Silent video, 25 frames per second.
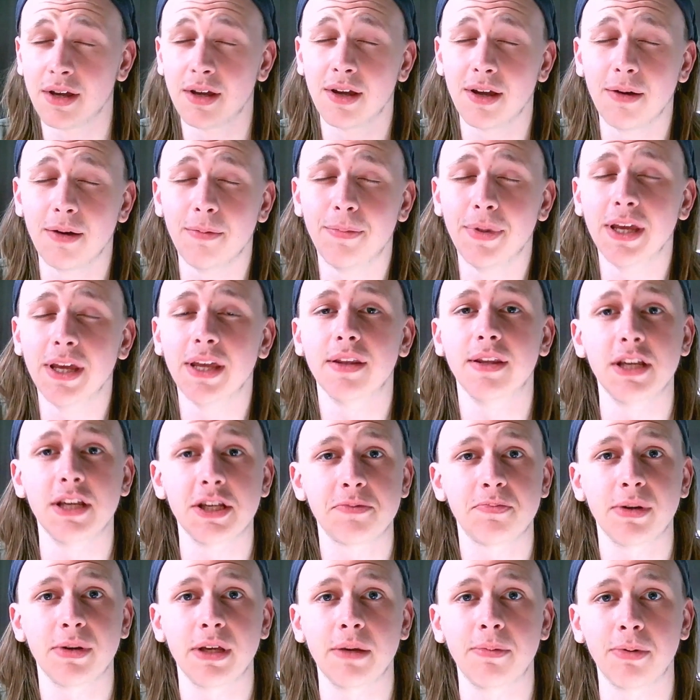beat these
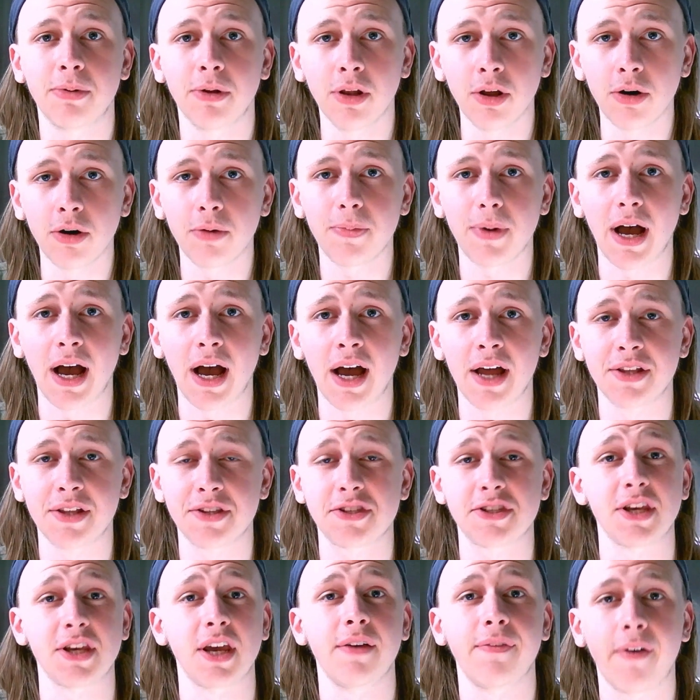people up and
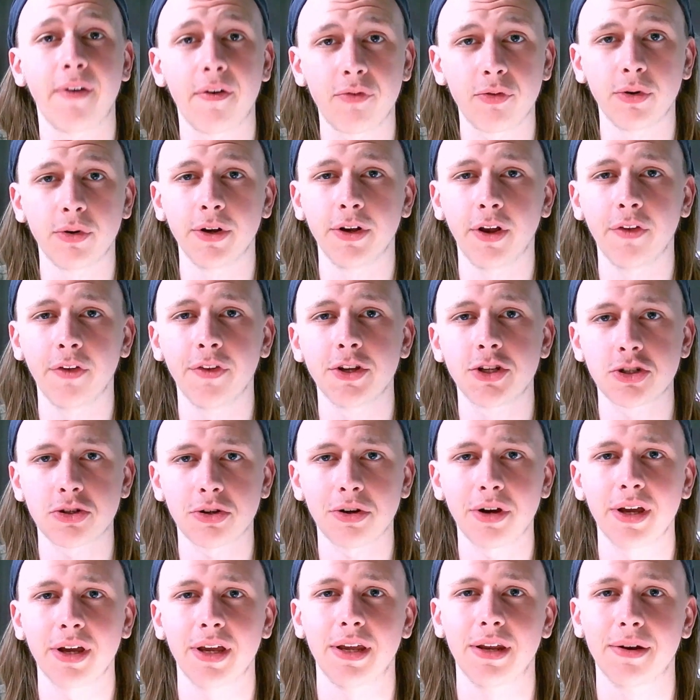save everyone on the
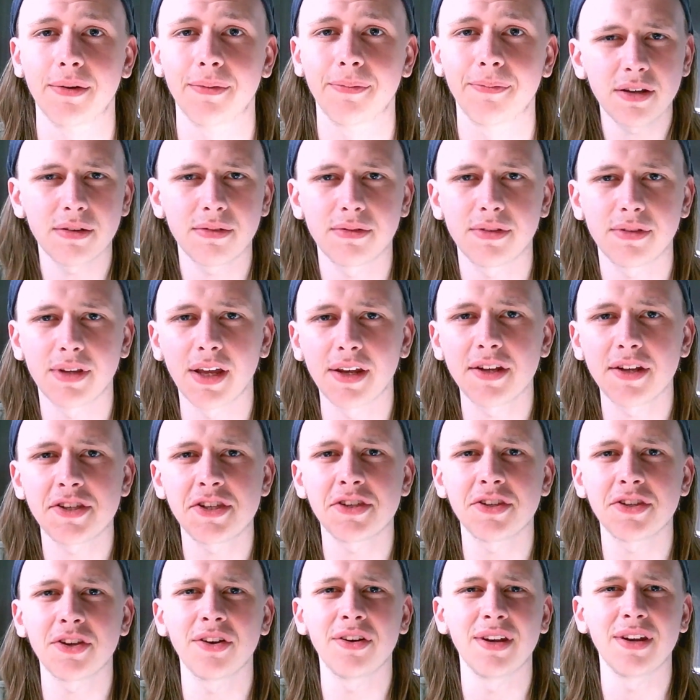train. Now this is
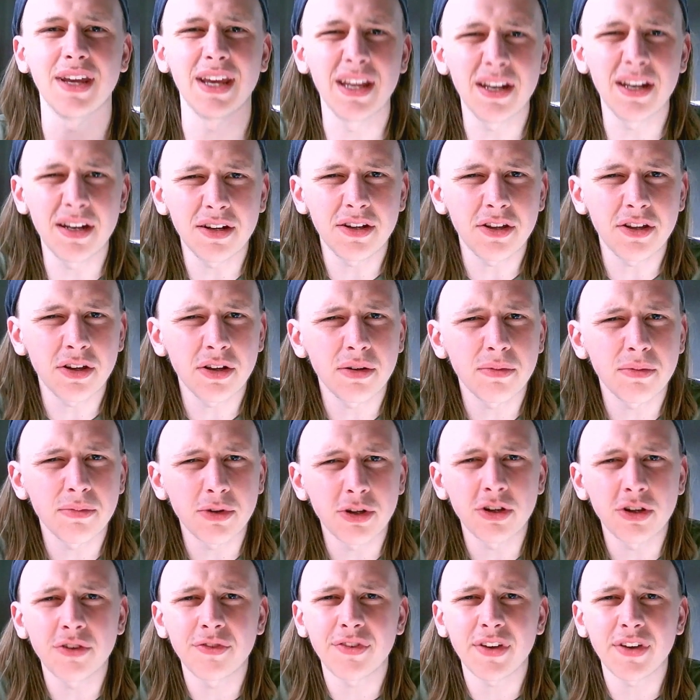an Indian
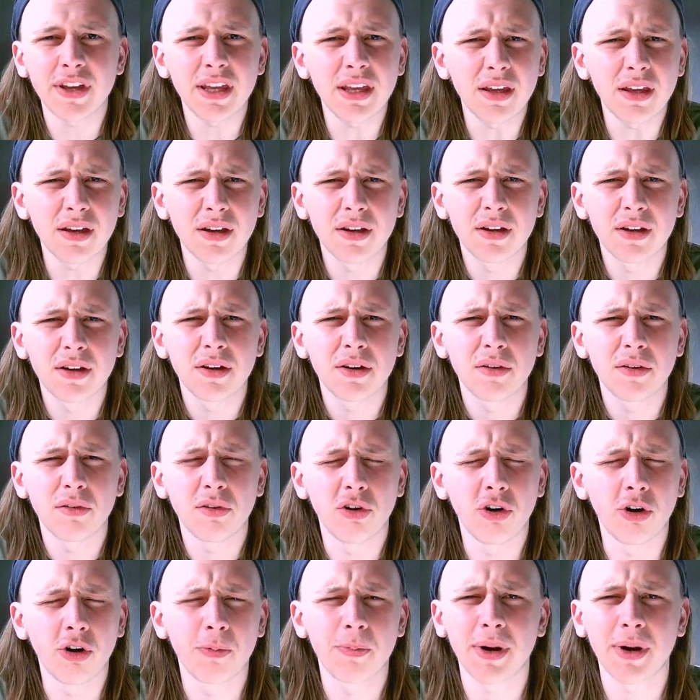movie,
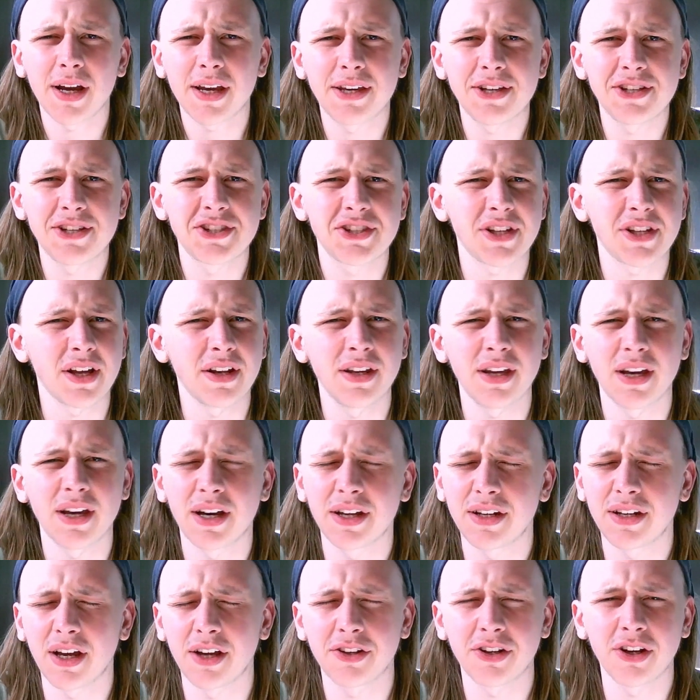or Pakistani,
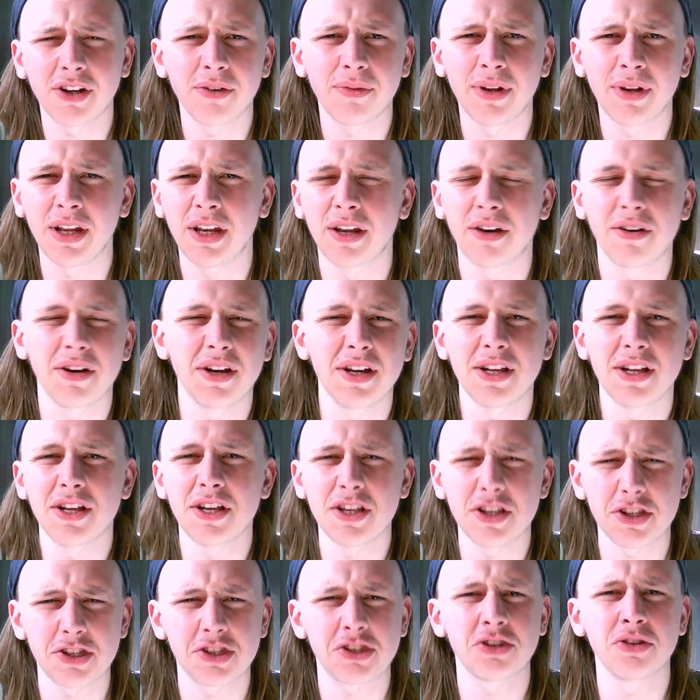I don't really know.
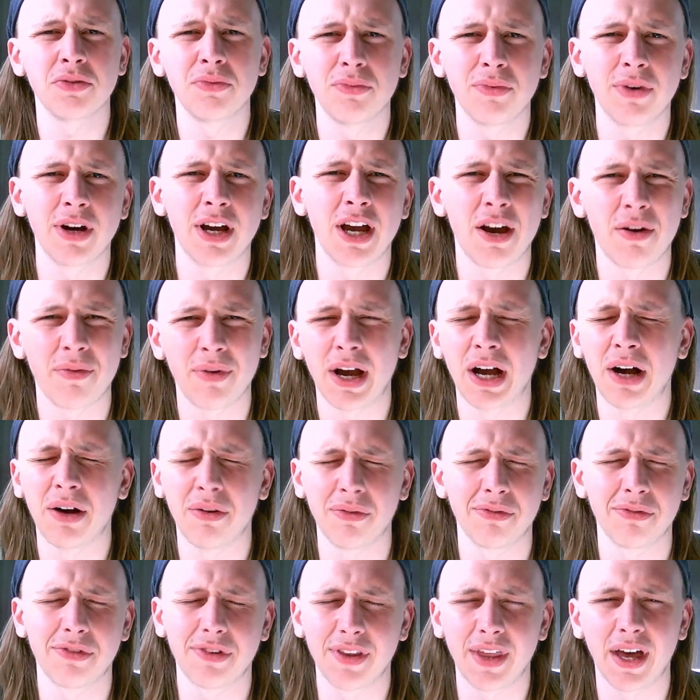It's somewhere
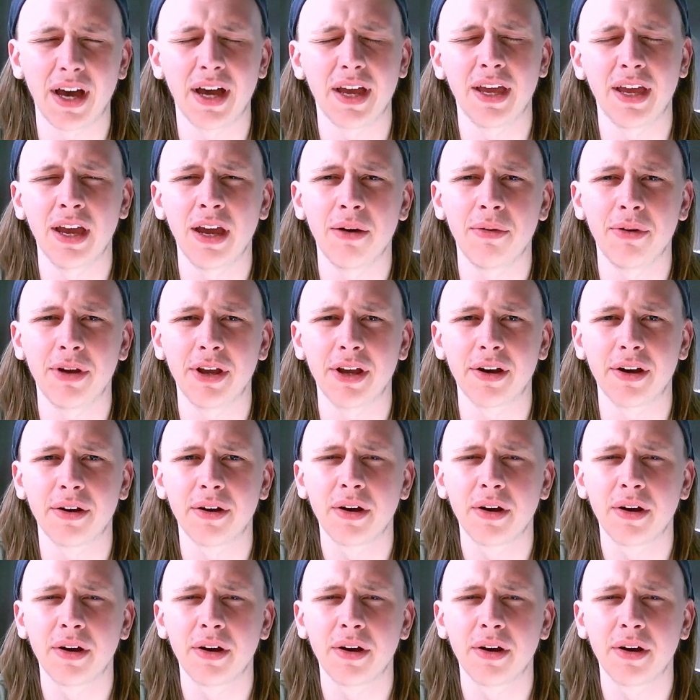around that area.